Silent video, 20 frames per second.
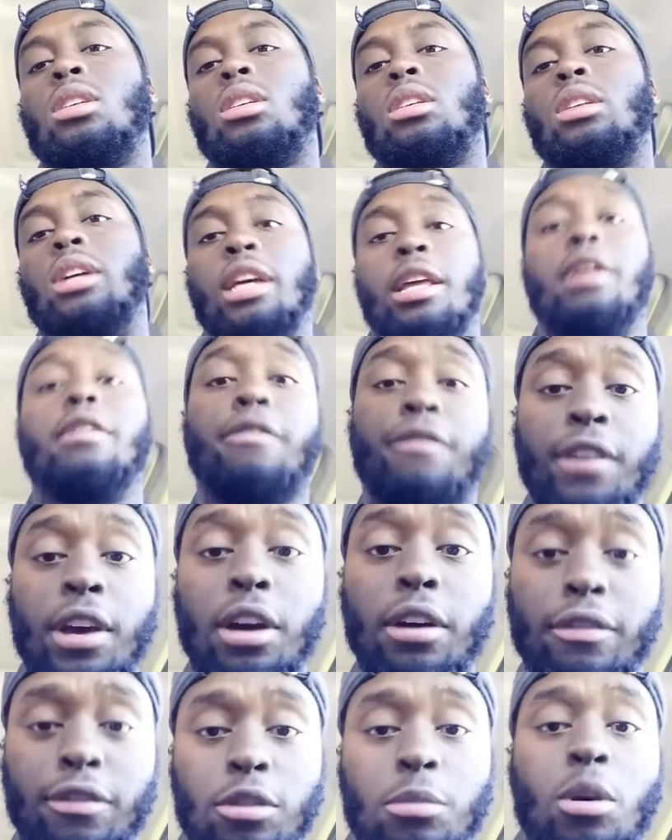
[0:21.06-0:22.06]

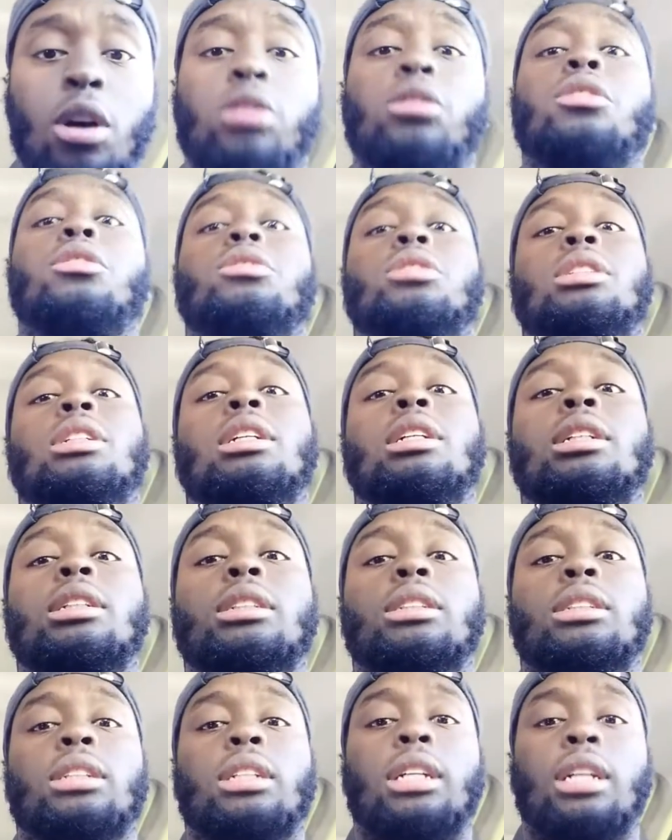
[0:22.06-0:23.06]
NFL football Thursdays,
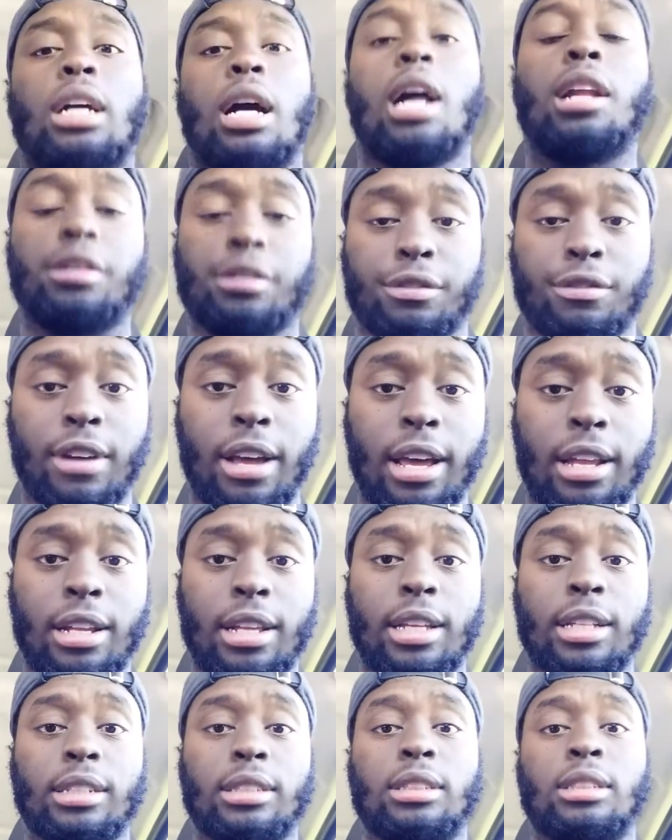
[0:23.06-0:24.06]
and college
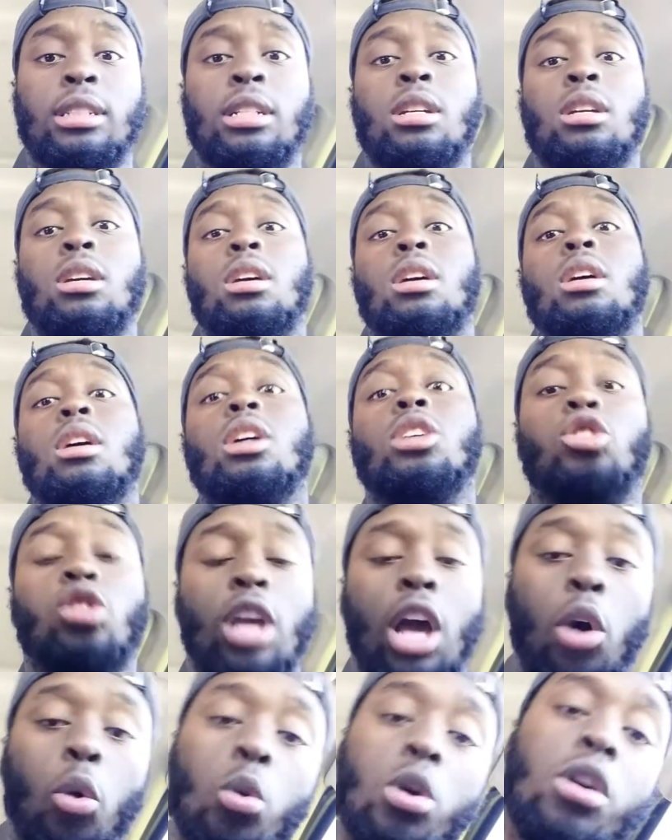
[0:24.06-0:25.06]
Fridays. So
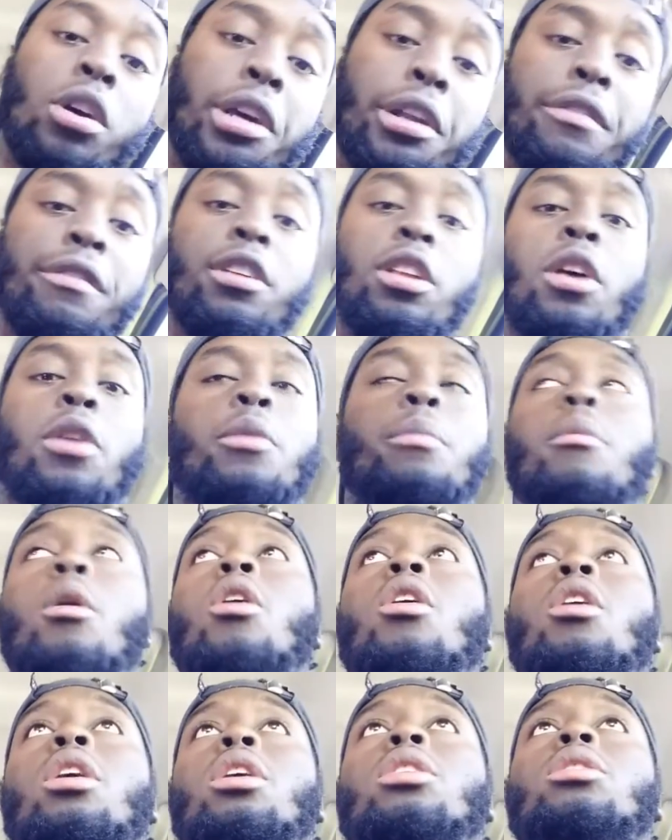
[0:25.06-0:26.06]
y'all will get a video
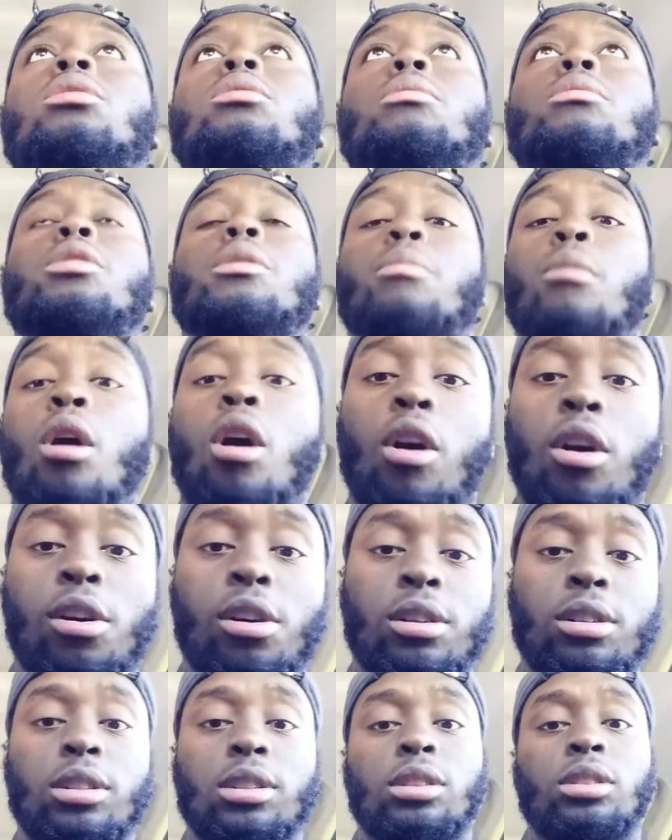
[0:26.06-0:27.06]
tomorrow. So
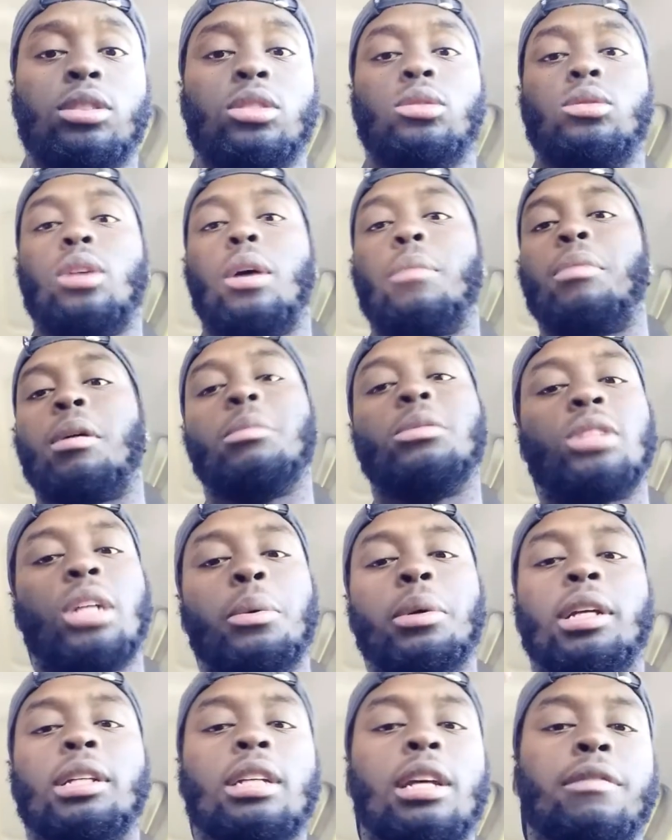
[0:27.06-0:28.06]
I promise y'all
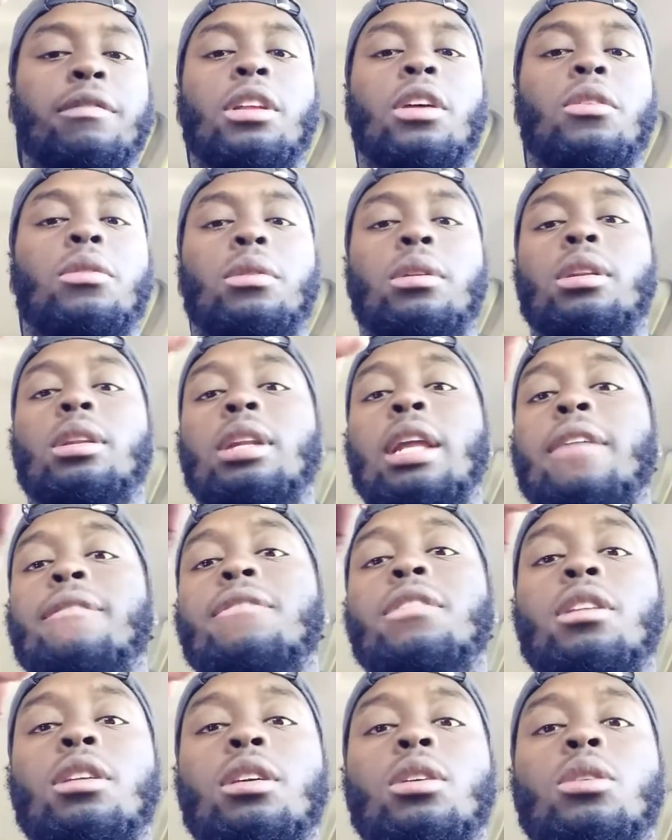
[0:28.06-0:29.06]
will get that
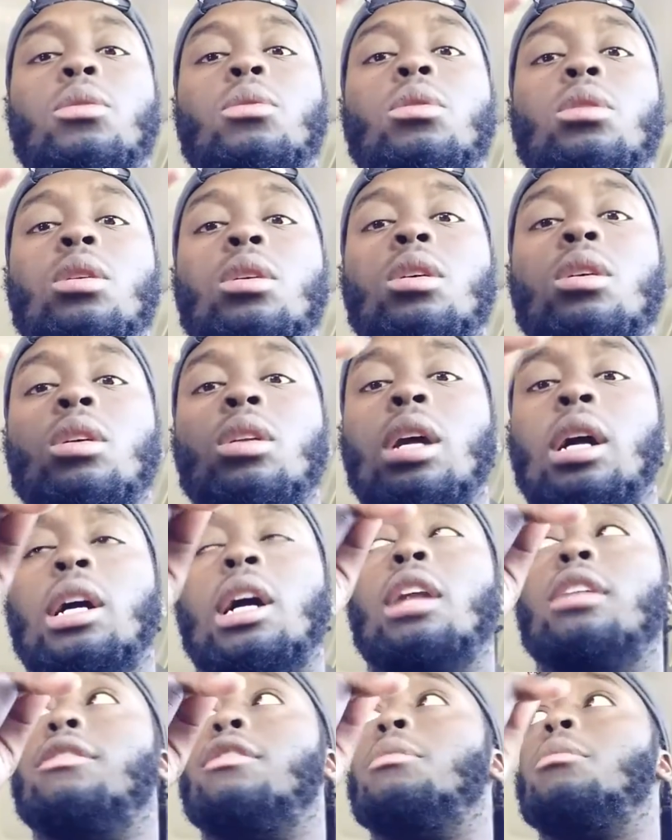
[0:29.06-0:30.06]
video. That
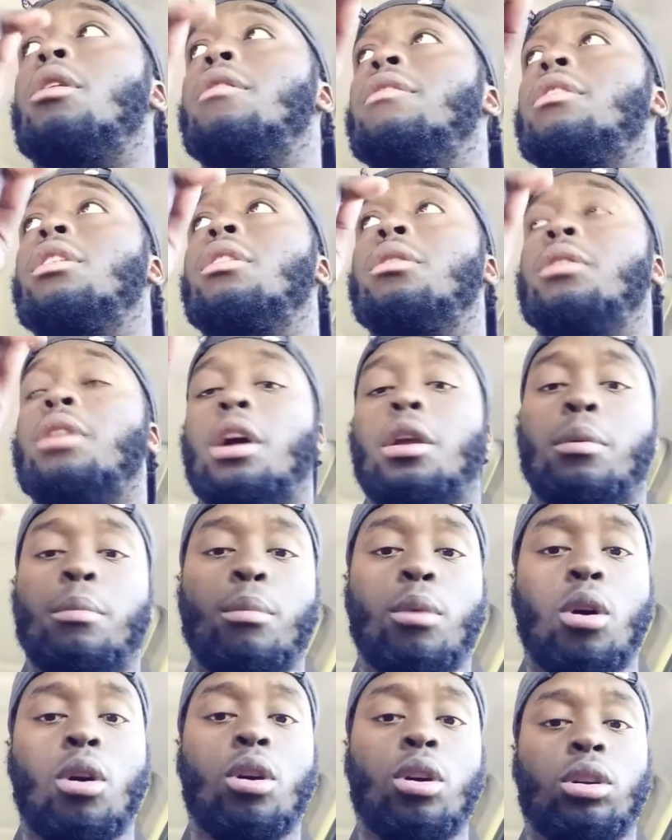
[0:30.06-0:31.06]
college football video to y'all
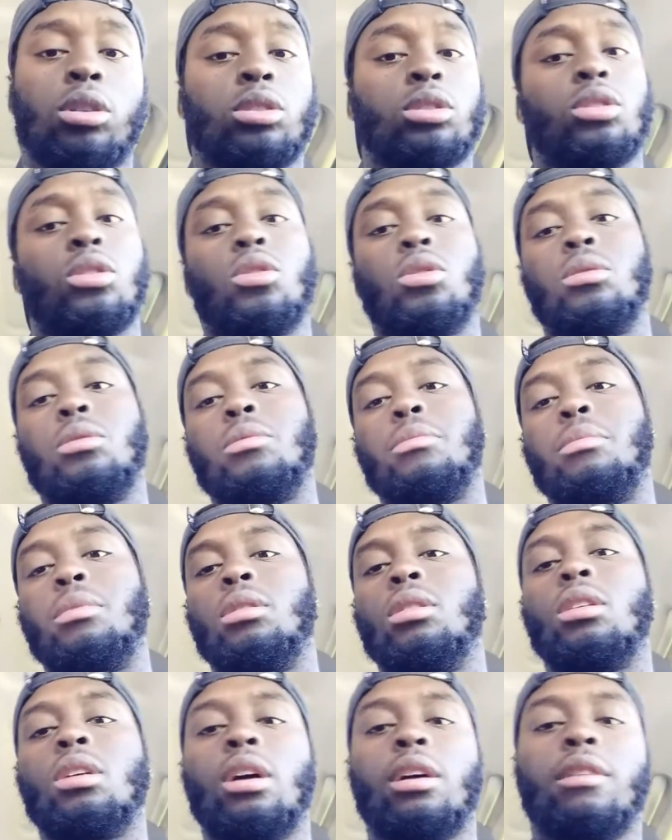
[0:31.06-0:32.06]
tomorrow, so you
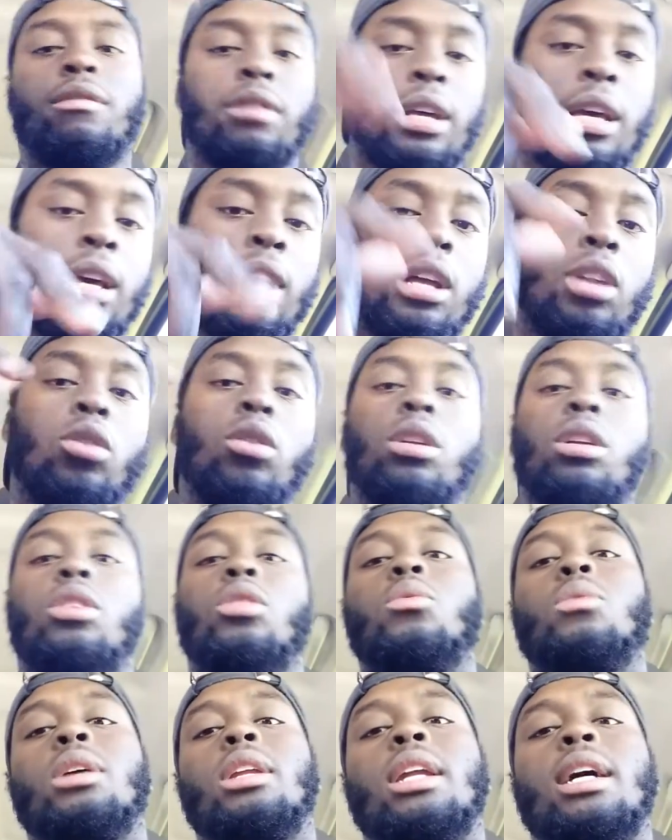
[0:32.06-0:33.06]
better look out for that. I know they
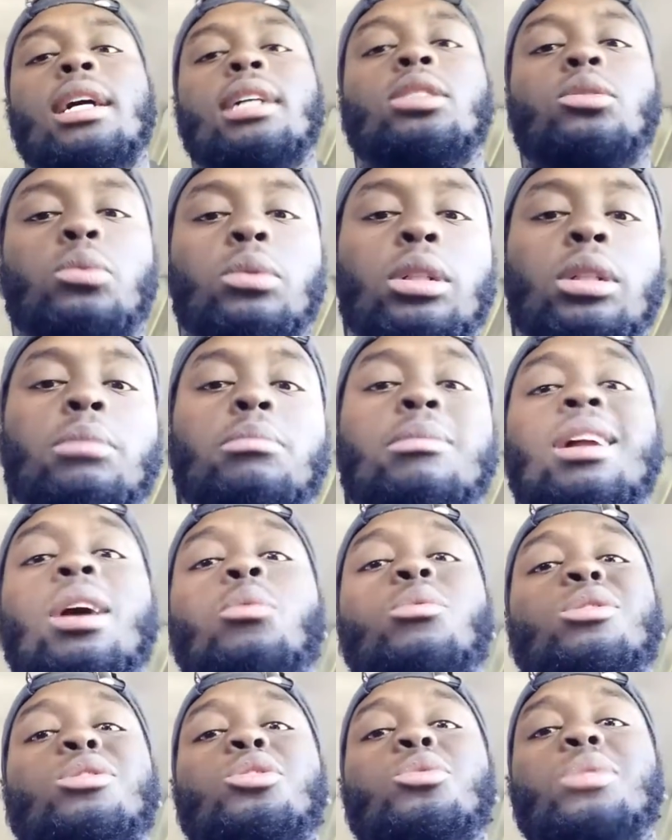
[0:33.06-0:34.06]
did one last week, I
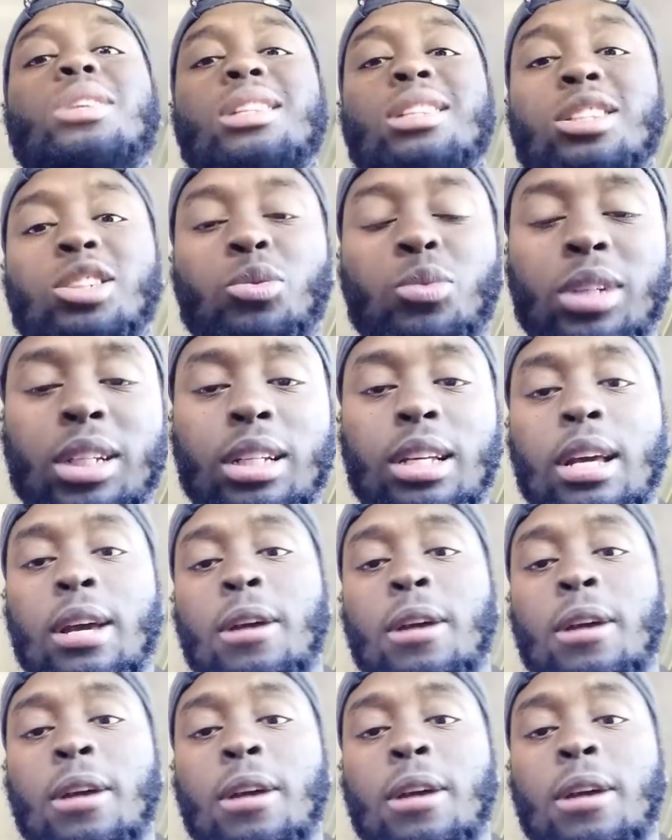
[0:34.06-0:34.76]
will do one this week.